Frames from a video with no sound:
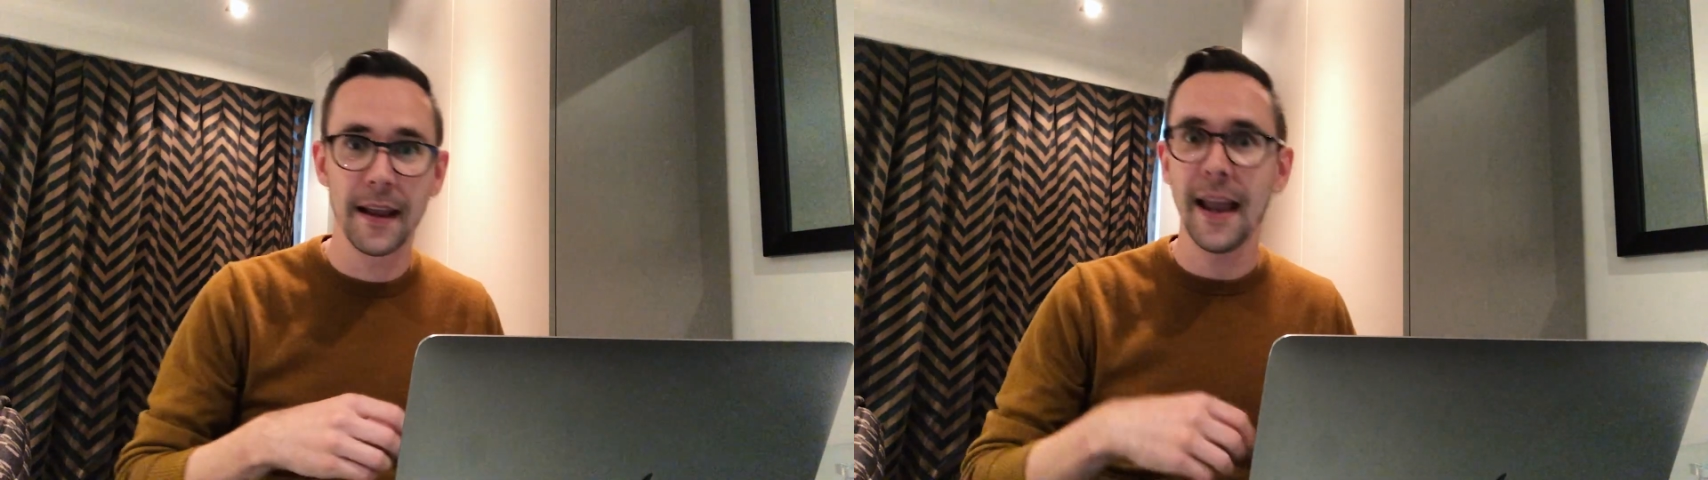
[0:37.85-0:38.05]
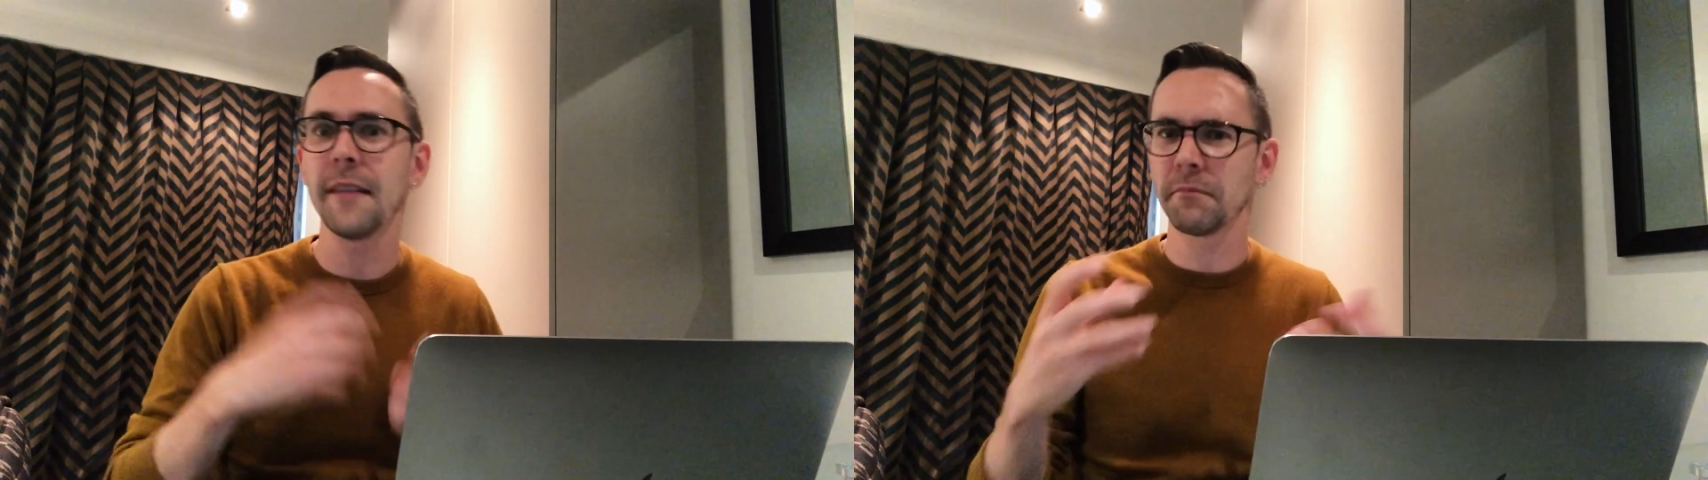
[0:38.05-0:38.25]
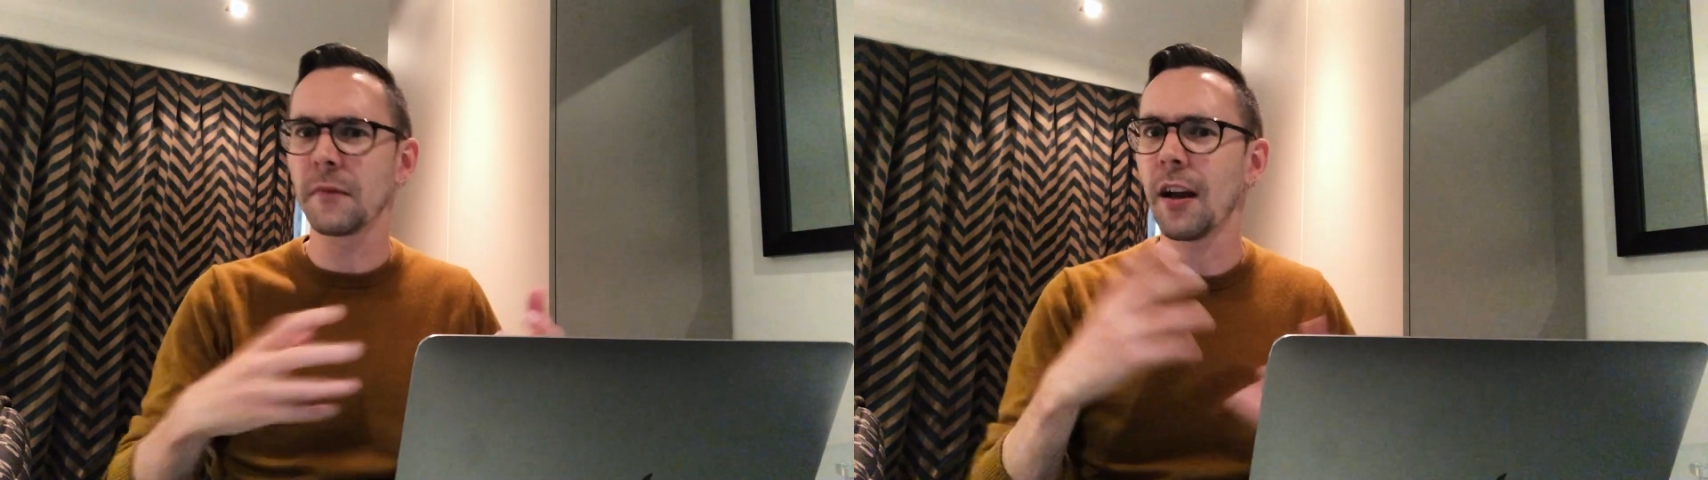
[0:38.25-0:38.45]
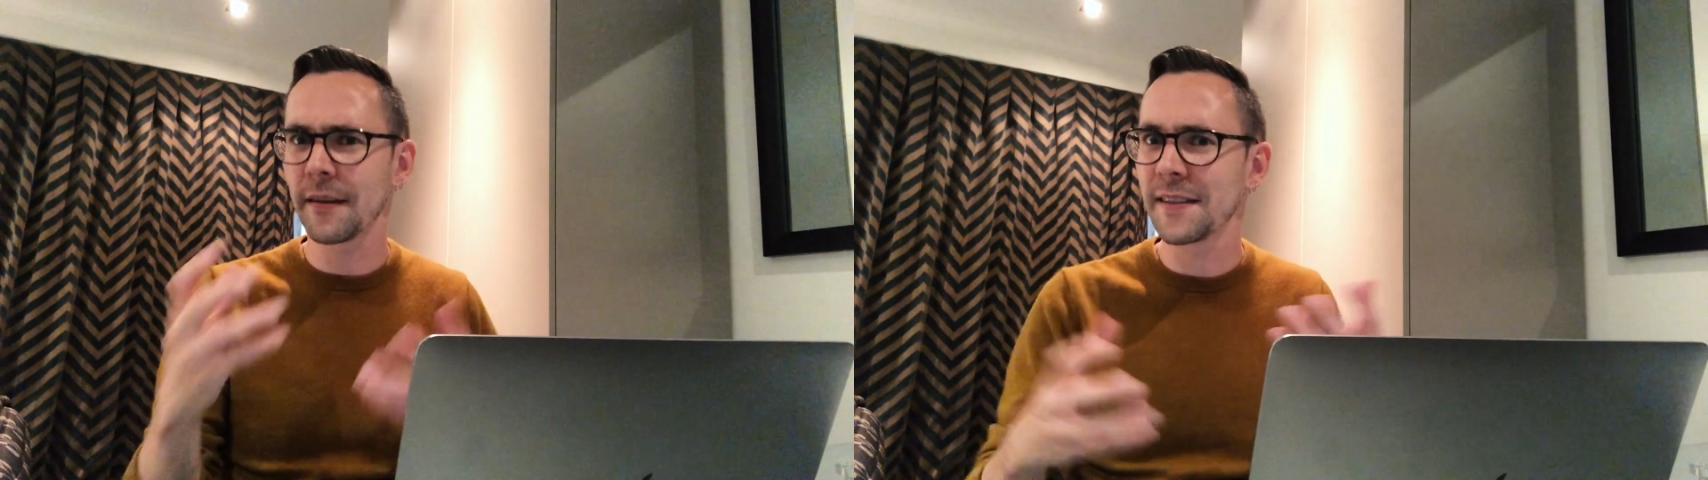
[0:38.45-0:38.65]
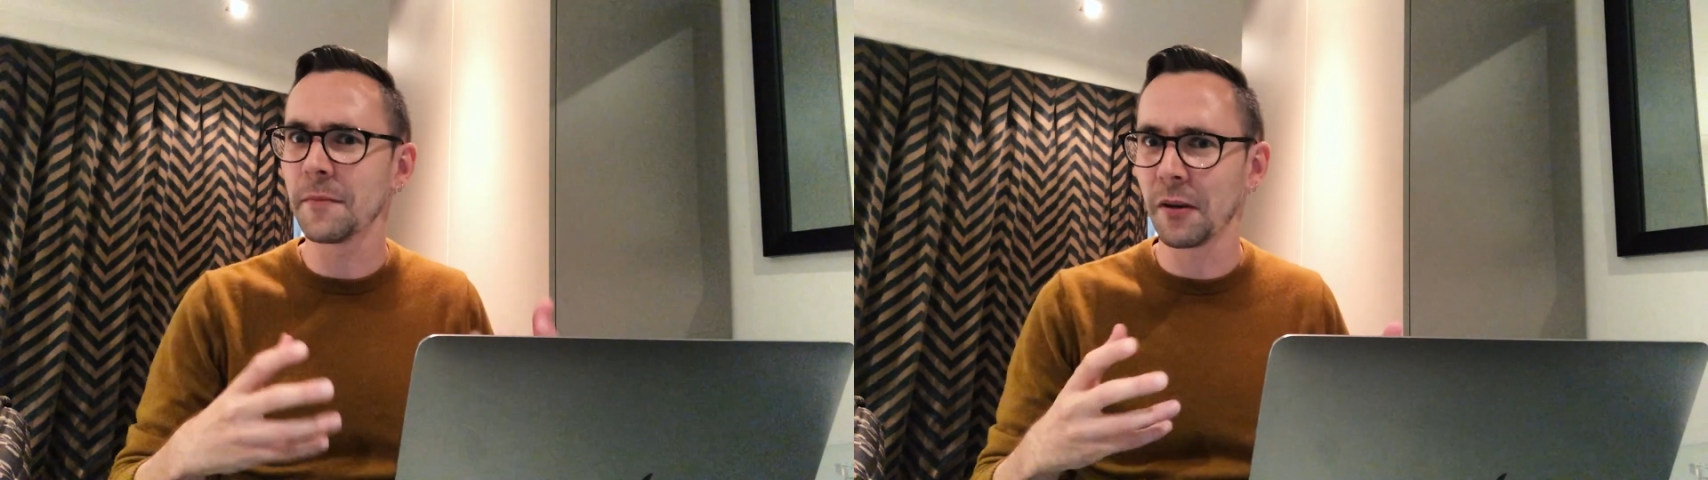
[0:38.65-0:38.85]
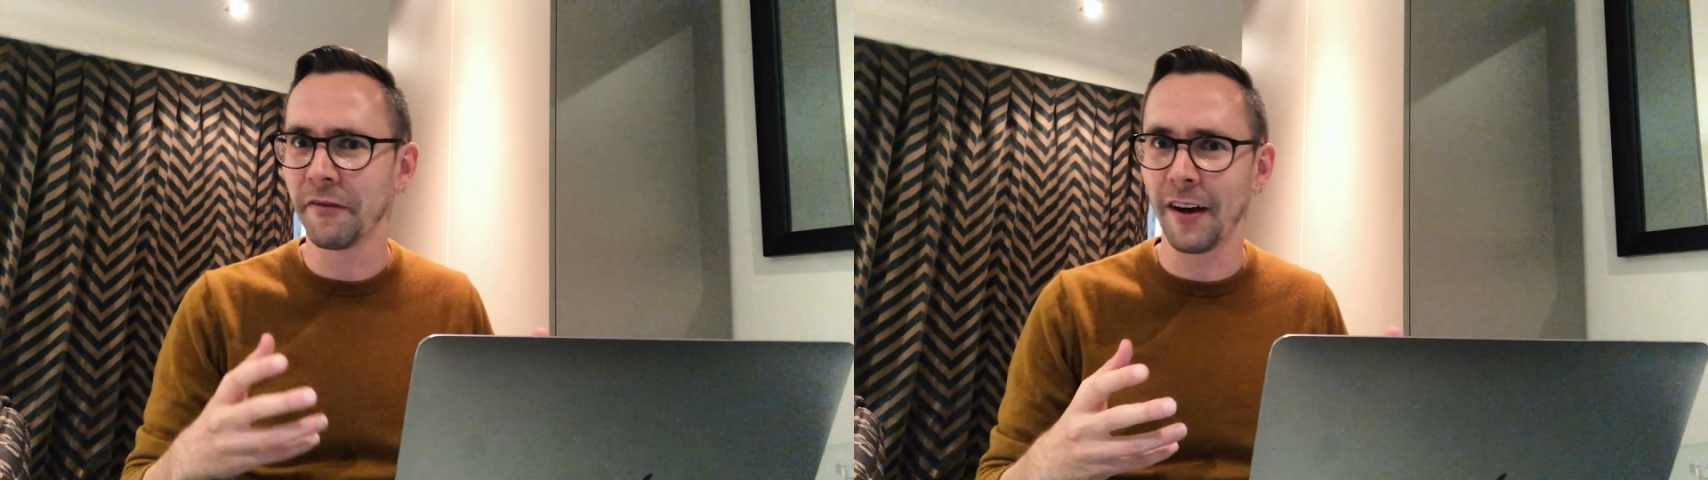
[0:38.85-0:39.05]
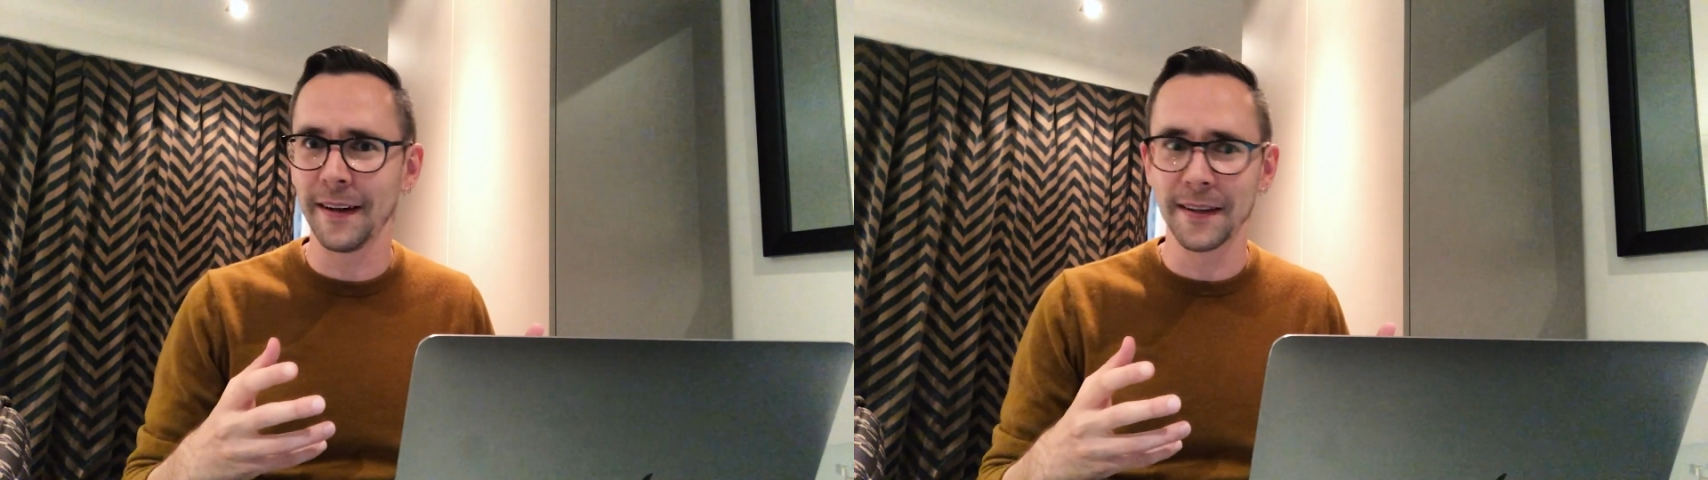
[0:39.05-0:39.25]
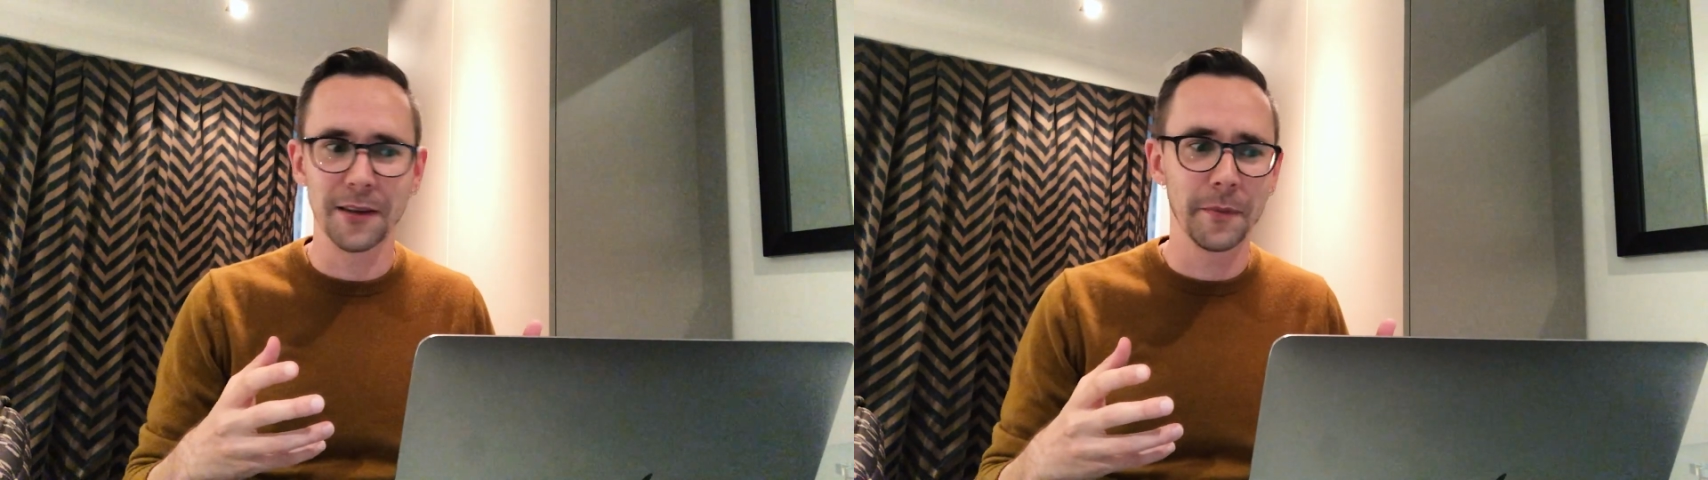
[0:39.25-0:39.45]
and kind of
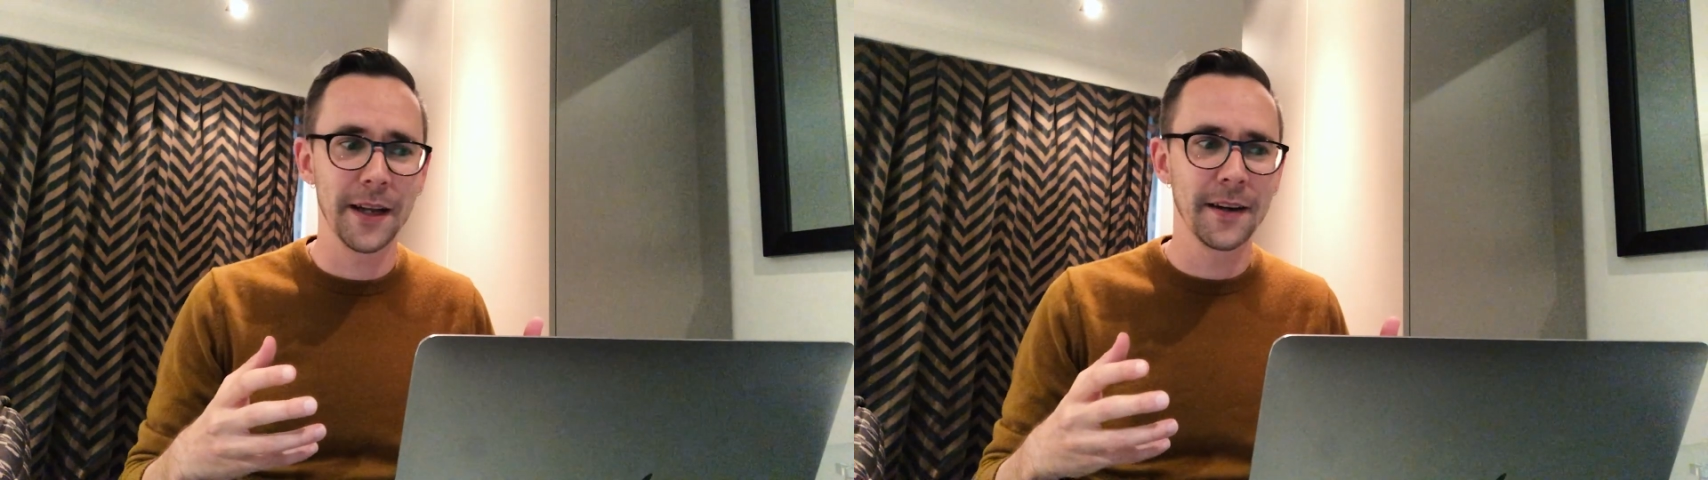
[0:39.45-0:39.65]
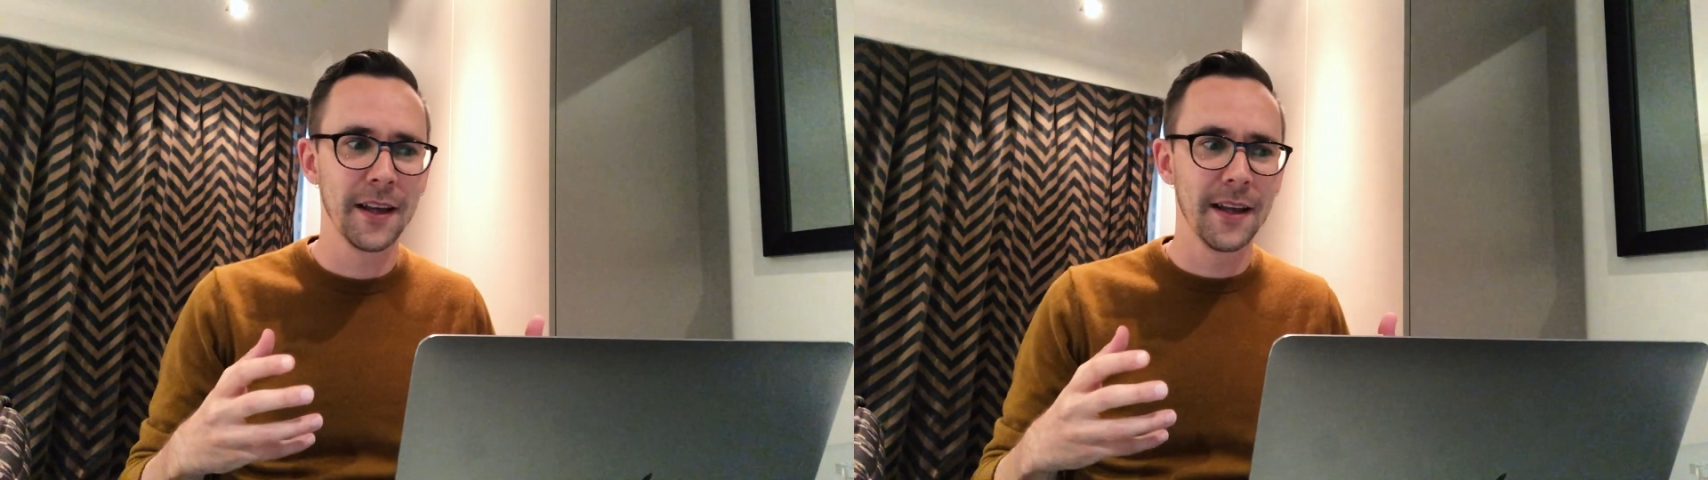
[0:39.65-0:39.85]
simplifying a little bit.